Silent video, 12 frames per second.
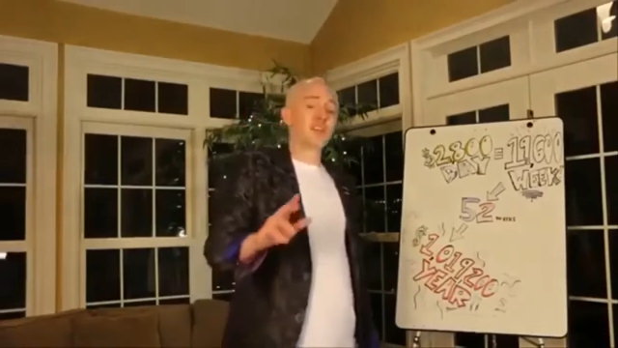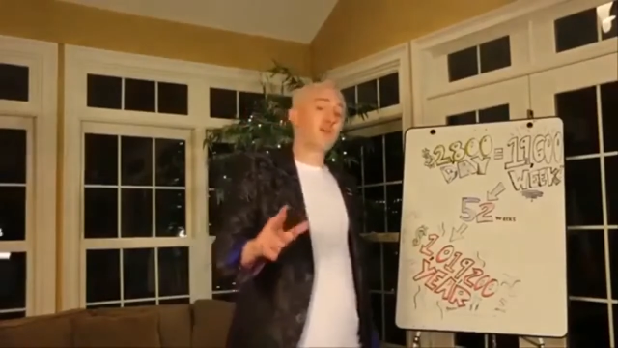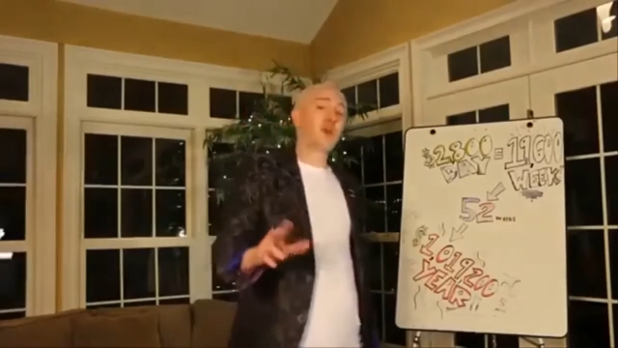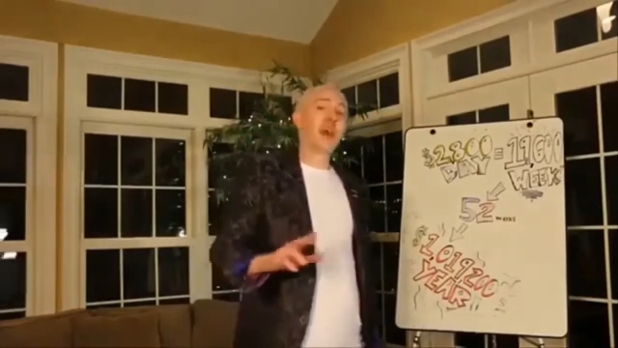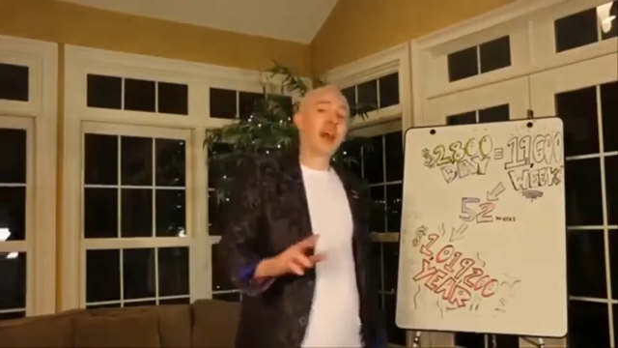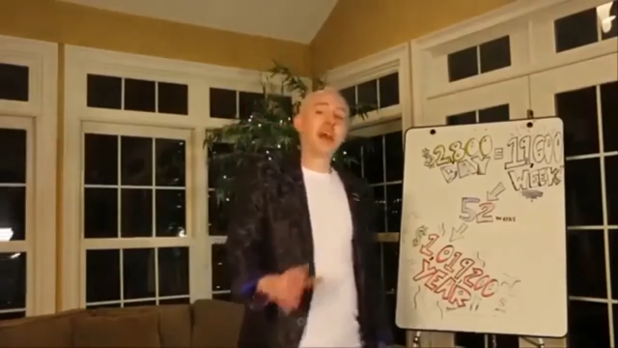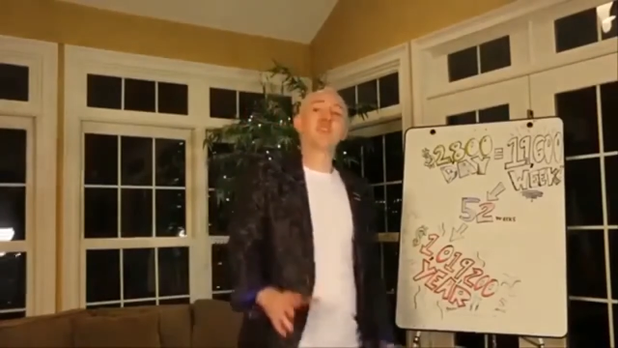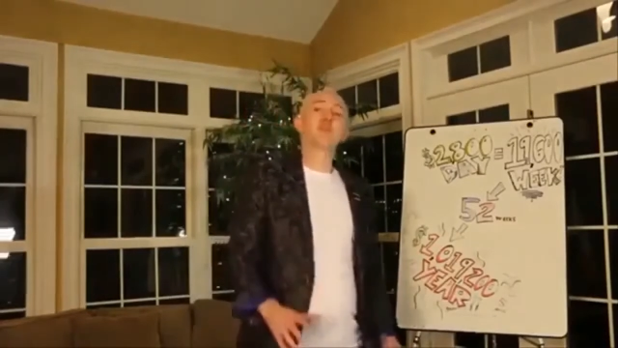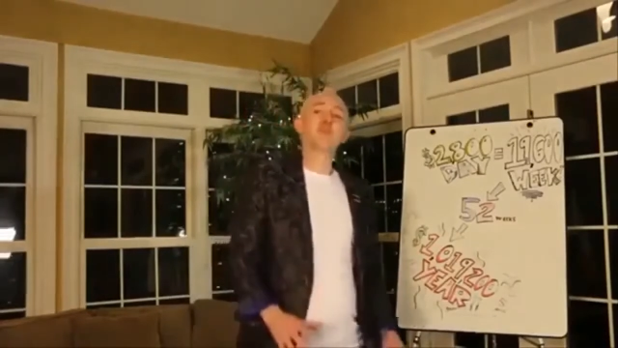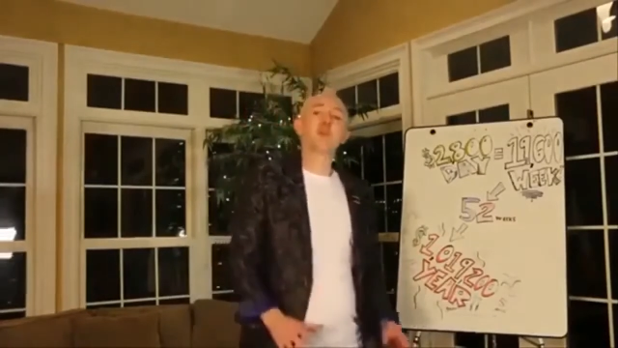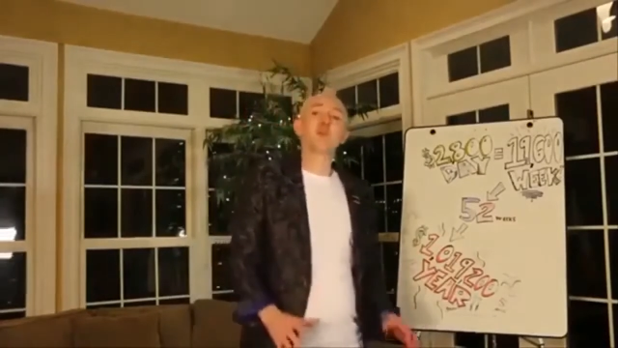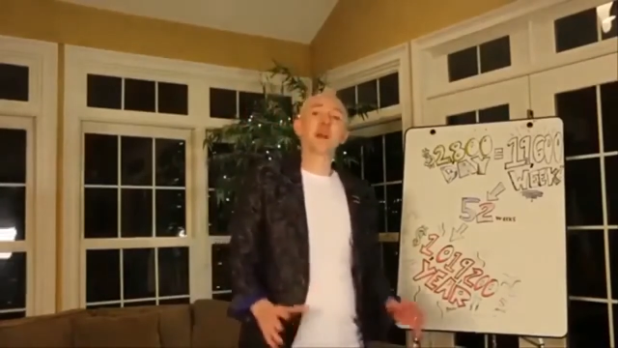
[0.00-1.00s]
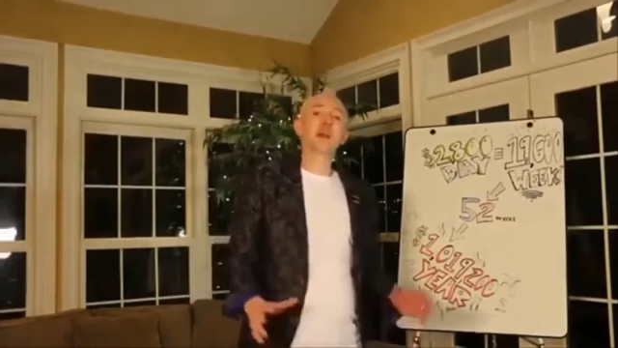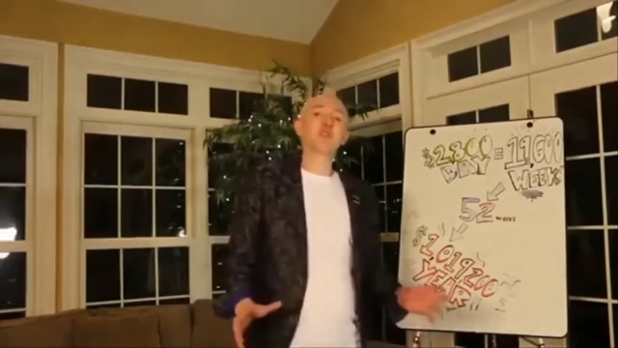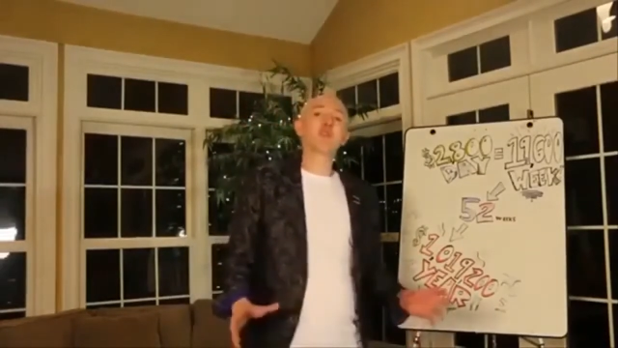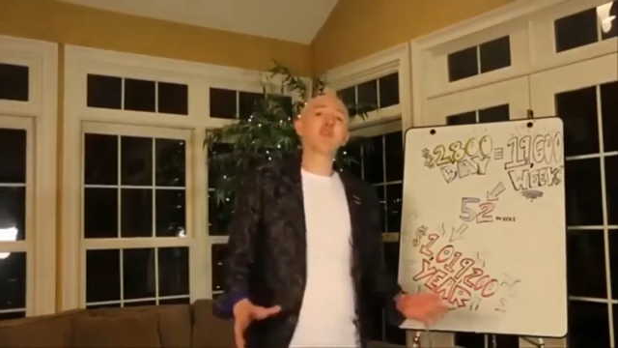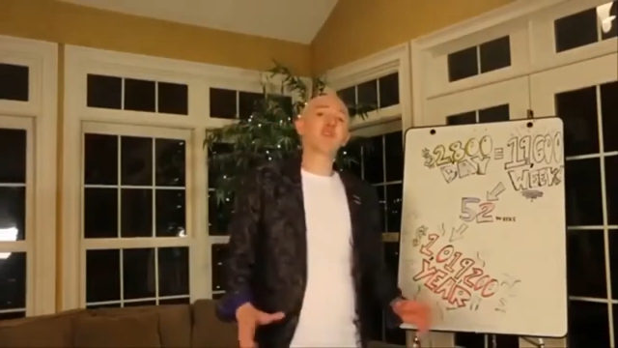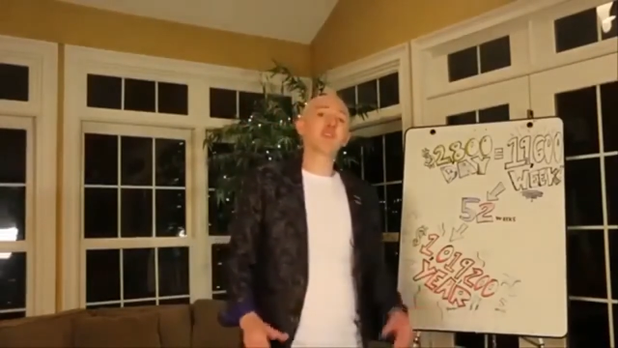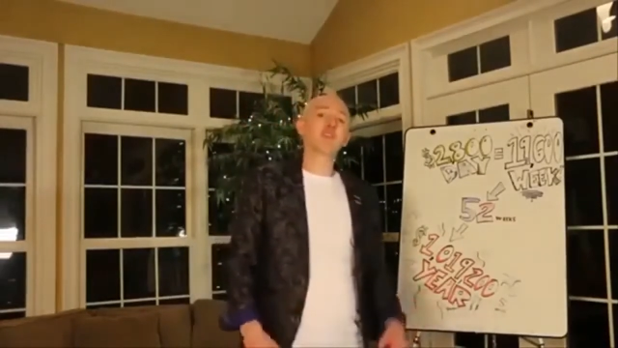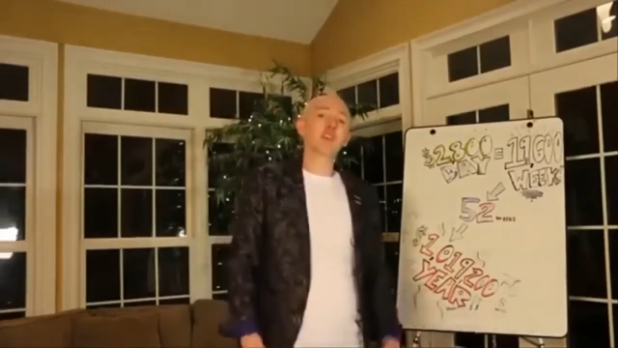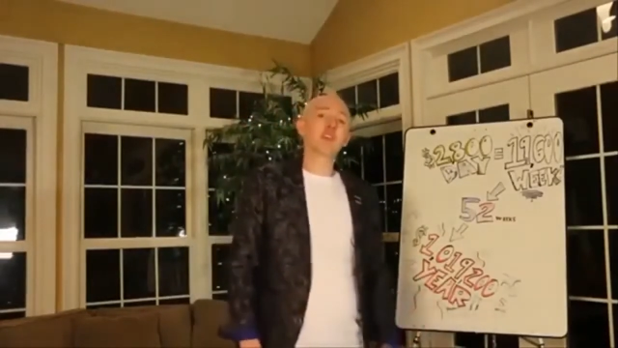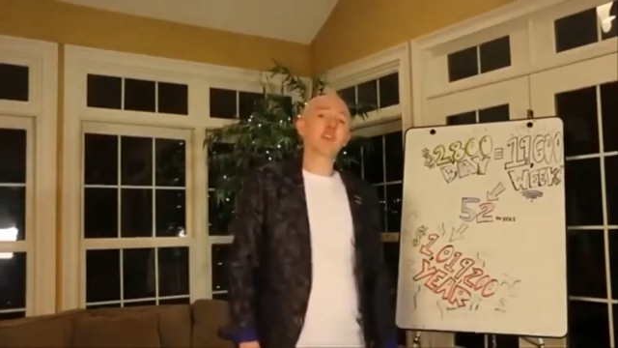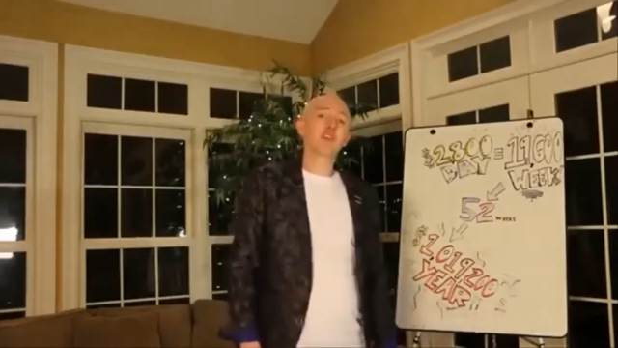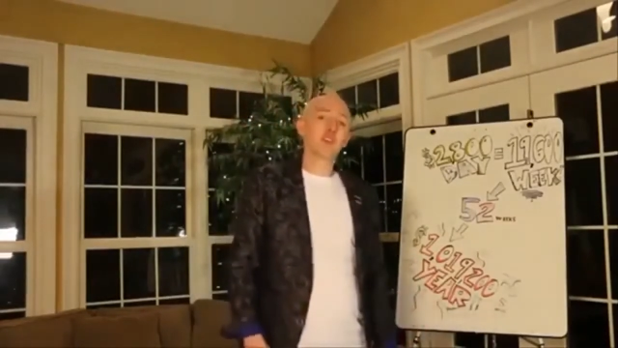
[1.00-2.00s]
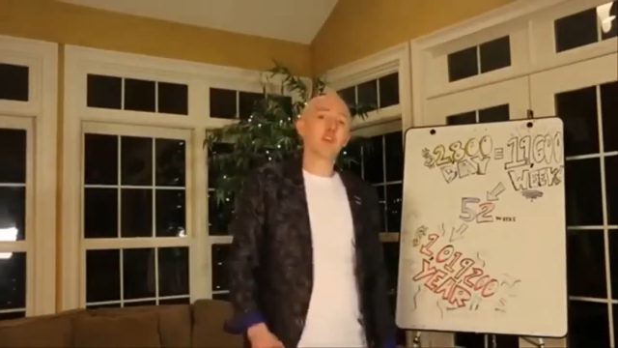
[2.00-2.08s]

someone asks me what I do for a living,